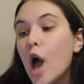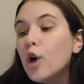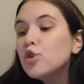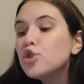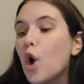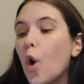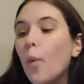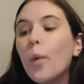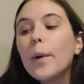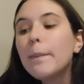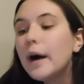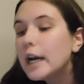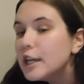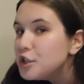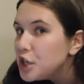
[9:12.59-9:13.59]
So we're
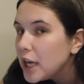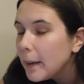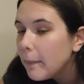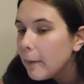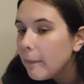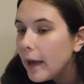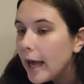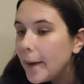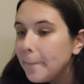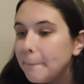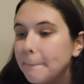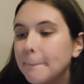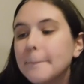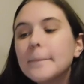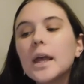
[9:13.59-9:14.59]
punishing him a bit.
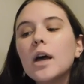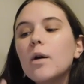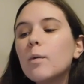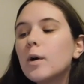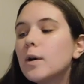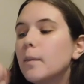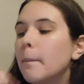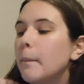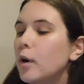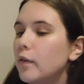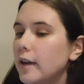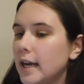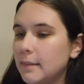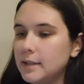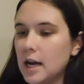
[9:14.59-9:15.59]
We're
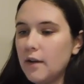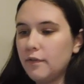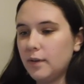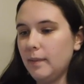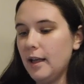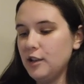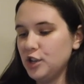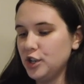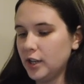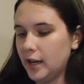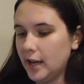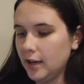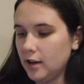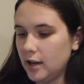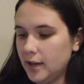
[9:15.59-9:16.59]
moving him down from legend to
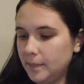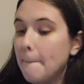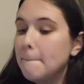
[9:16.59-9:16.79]
icon.